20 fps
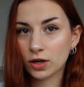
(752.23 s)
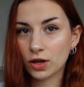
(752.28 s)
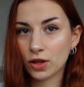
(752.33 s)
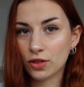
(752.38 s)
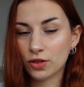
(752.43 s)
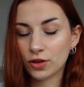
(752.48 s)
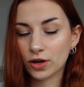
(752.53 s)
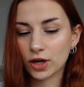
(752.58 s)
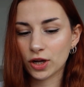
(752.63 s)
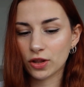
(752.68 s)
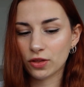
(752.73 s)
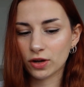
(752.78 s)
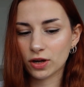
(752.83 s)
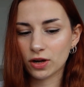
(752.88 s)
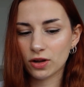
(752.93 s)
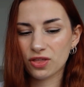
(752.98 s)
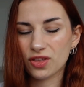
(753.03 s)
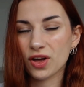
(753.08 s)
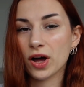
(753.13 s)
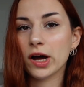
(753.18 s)

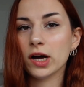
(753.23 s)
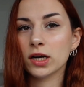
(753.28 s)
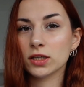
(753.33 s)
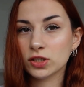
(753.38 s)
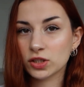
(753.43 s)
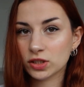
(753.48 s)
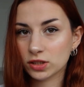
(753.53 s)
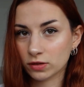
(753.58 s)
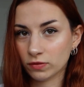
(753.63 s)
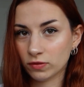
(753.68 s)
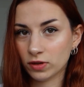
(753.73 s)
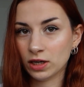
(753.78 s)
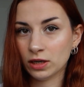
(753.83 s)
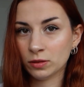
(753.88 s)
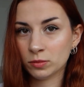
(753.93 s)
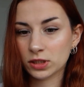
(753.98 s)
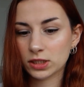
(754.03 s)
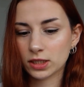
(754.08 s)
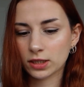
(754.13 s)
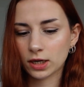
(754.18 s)
the thoughts of the
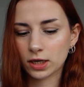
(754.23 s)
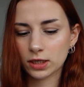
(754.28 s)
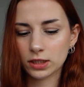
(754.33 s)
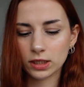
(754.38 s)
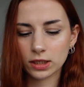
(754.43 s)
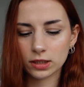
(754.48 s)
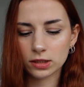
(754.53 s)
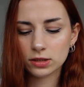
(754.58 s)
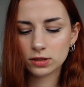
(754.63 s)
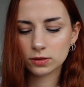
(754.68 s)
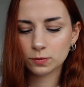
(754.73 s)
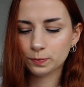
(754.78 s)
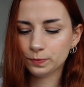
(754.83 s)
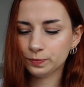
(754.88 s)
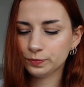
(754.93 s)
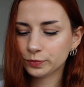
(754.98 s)
limiting ideas.